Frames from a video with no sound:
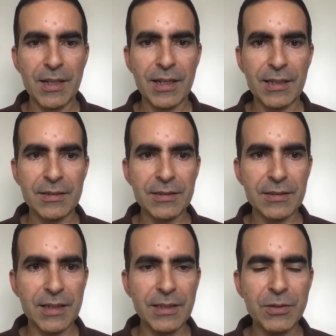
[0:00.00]
And
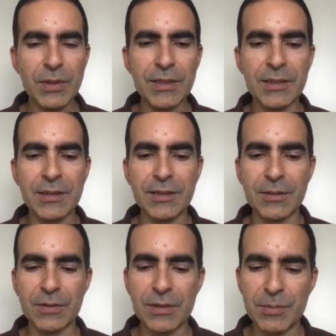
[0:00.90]
actually,
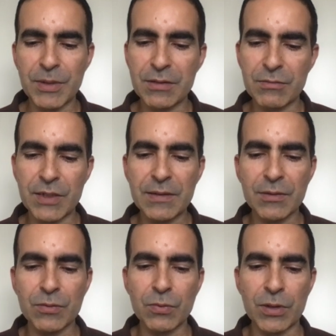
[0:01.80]
there's been
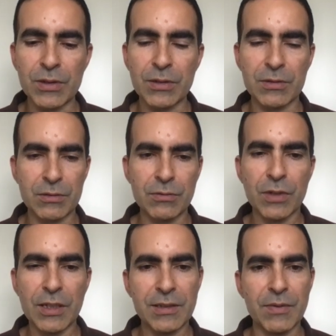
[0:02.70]
recent work, or
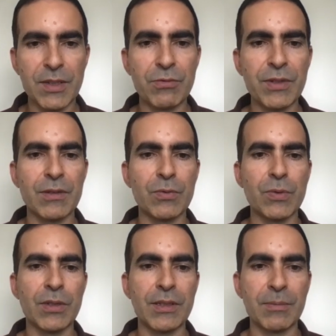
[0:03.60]
relatively recent
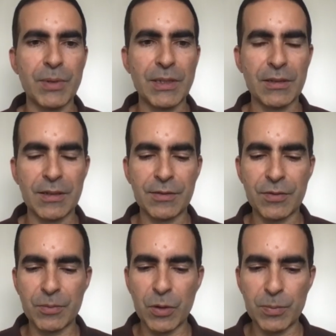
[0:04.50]
work in particular,
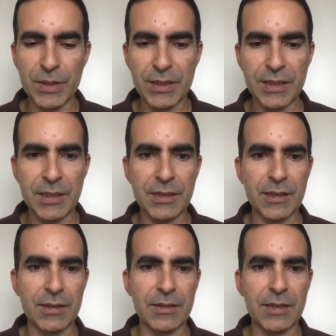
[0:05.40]
from
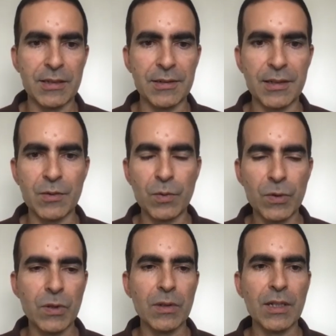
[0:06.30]
OpenAI and
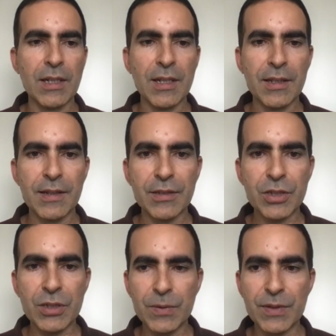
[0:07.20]
Google, that
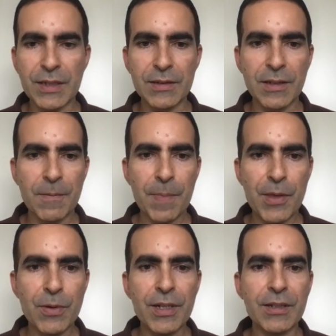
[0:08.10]
shows that
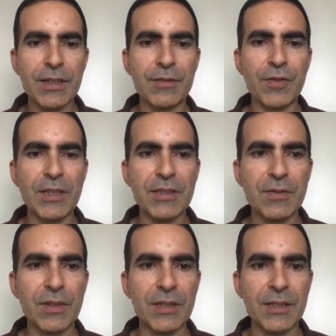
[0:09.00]
you can
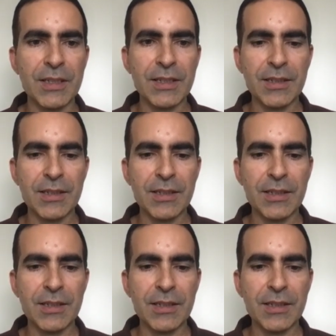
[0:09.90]
effectively